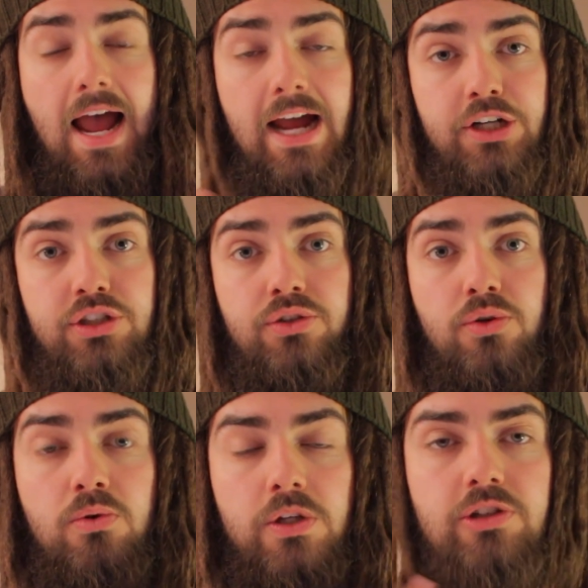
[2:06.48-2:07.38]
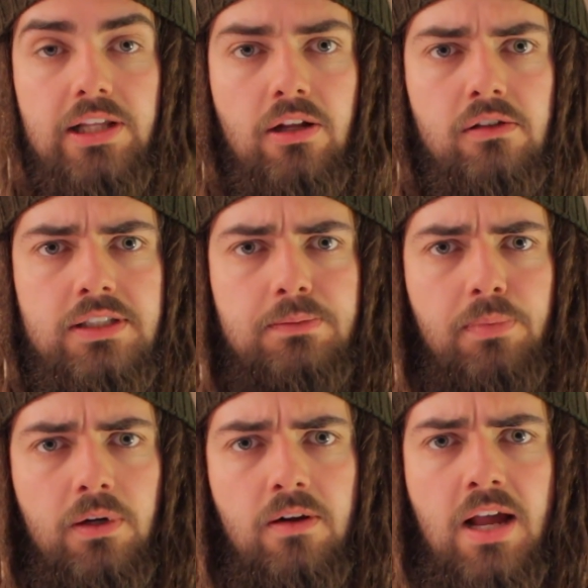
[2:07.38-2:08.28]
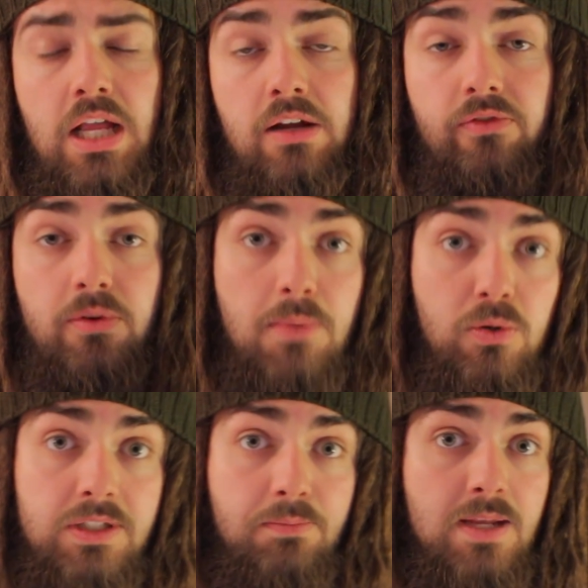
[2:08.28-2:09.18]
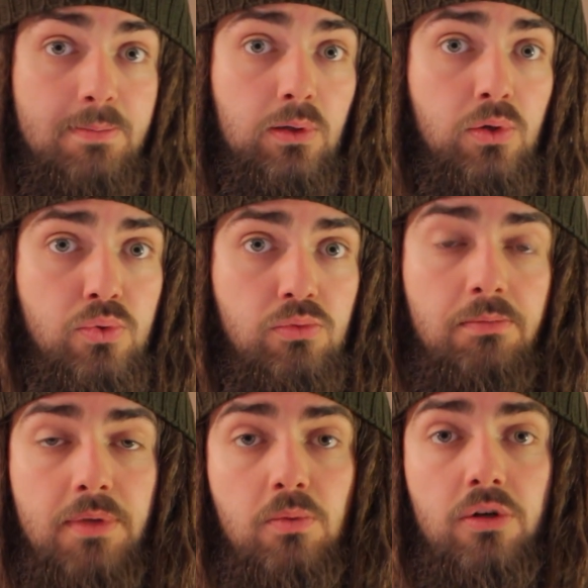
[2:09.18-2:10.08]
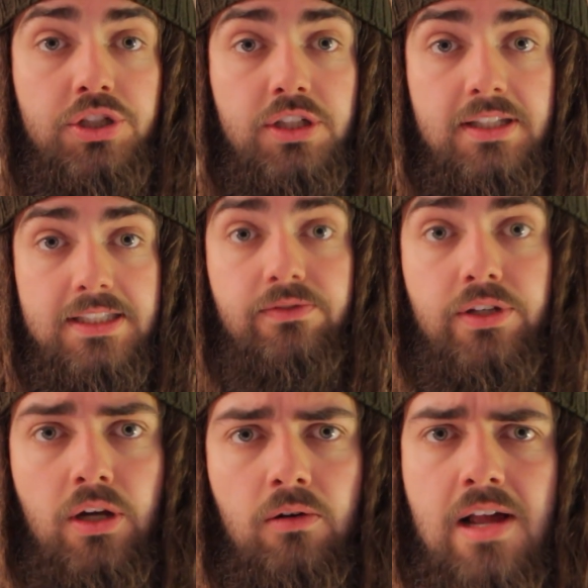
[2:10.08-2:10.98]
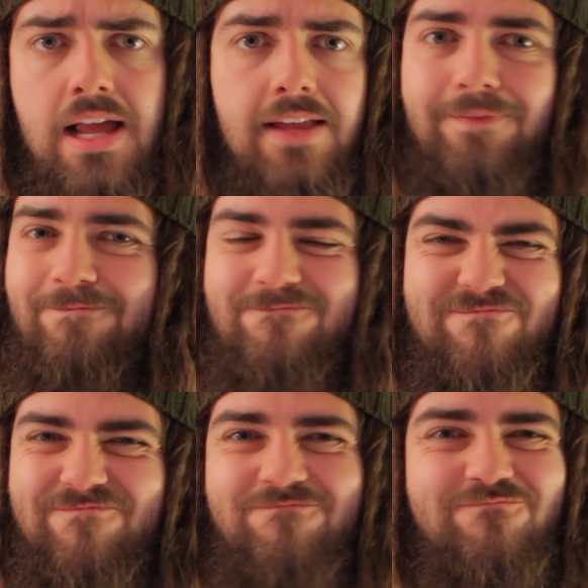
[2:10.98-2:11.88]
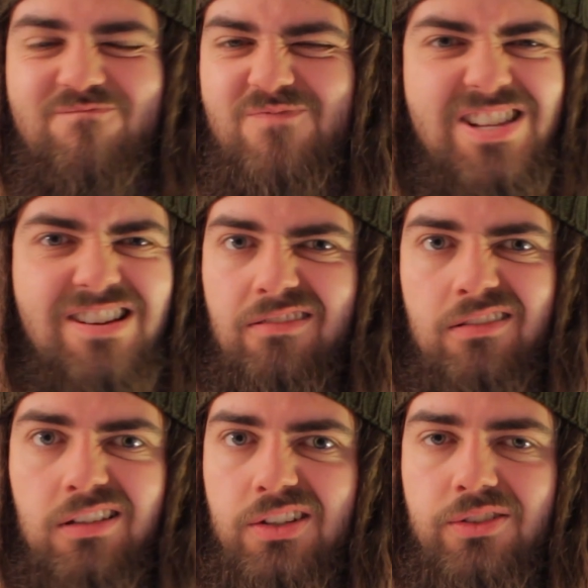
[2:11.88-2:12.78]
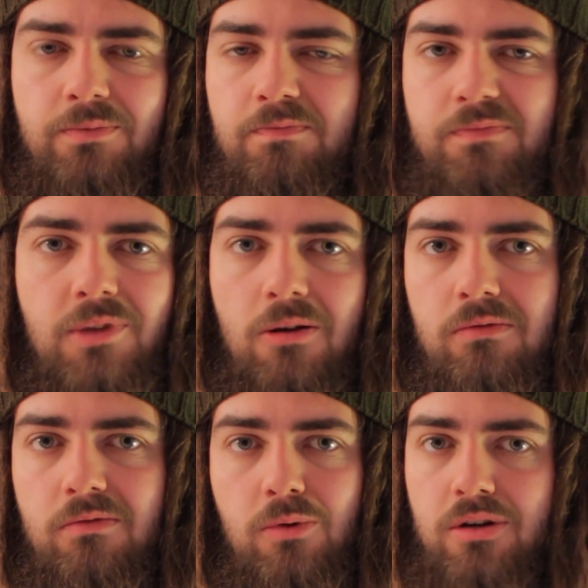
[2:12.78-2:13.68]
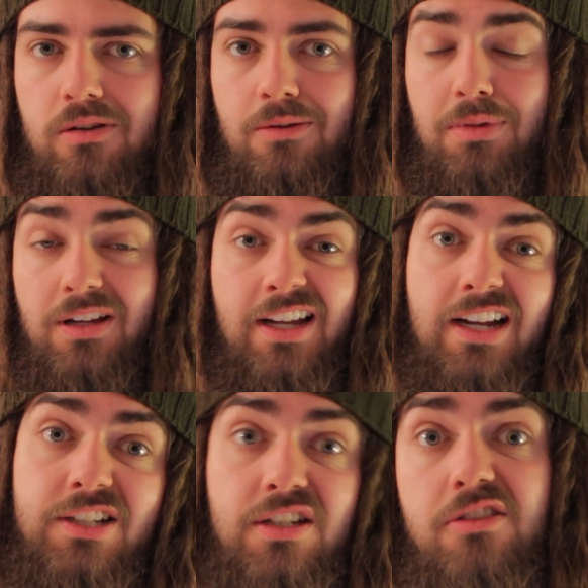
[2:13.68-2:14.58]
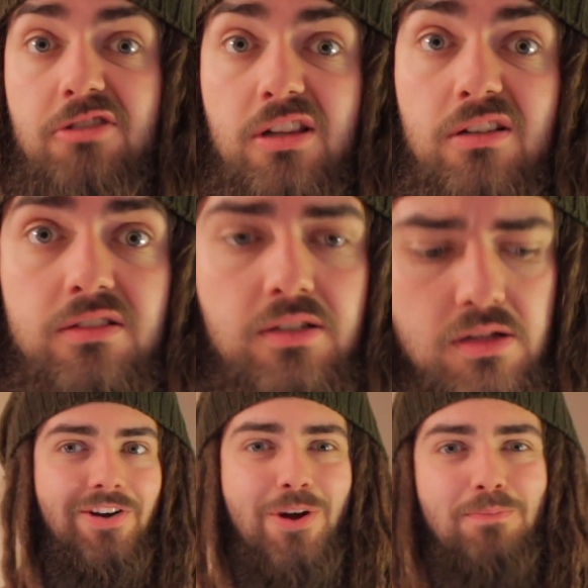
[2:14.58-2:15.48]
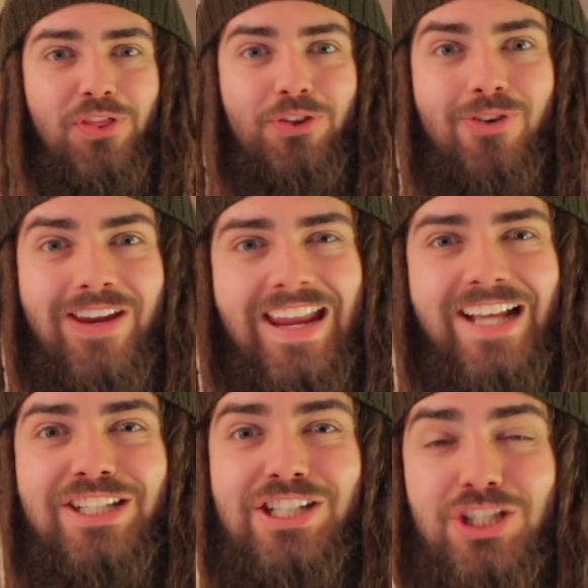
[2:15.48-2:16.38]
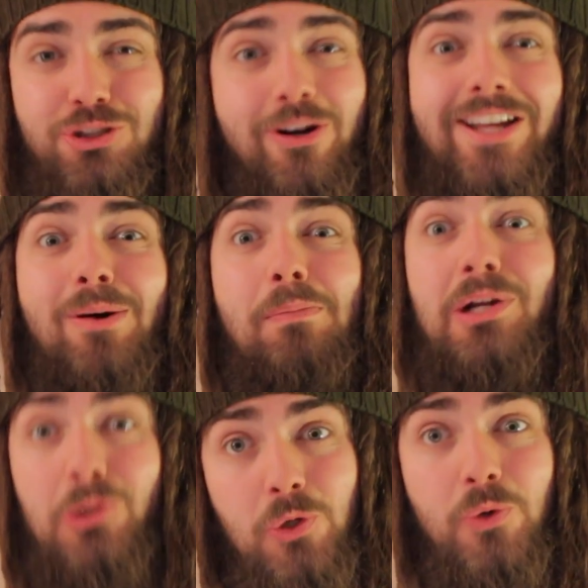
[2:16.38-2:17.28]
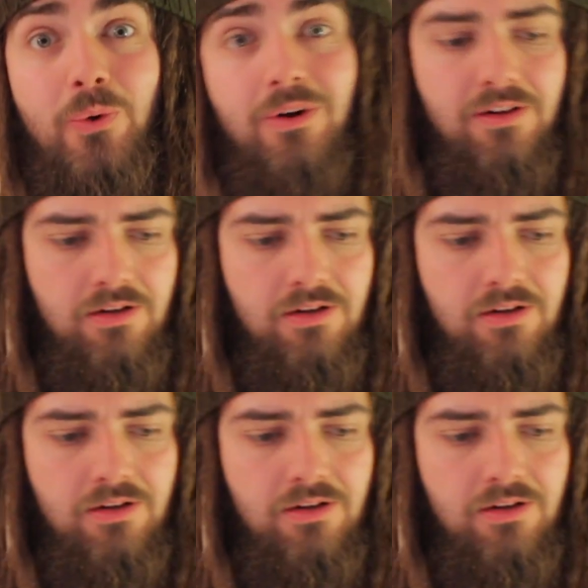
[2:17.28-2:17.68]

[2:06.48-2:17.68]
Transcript: ash to the dreadlocks, but for most people who would be watching this video, no, you don't want to apply ash to the dreadlocks. Number 3, straight up glue.